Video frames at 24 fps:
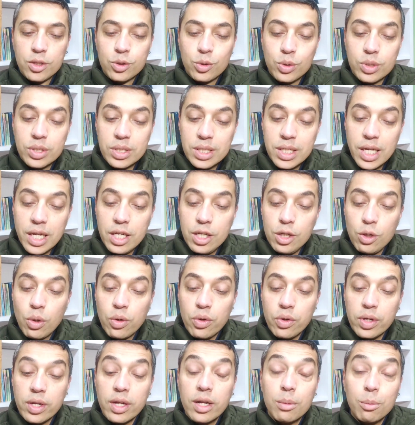so stay in
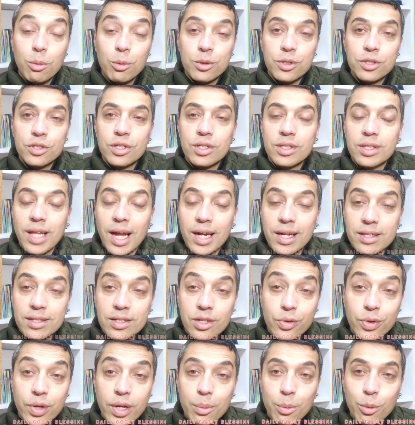your real position that is
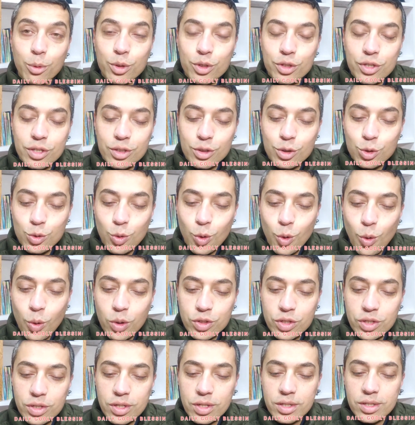the real position soul
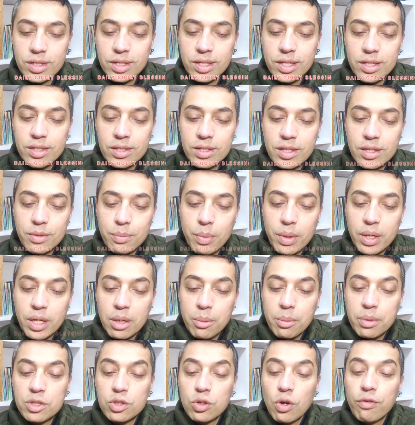consciousness is the
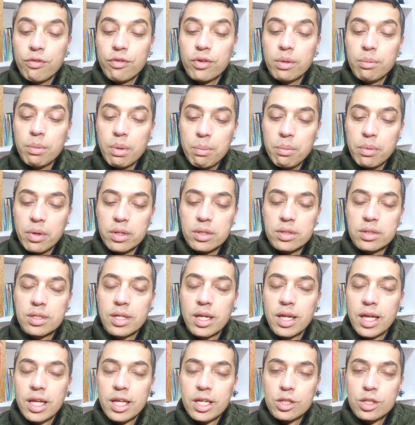pilgrimage of remembrance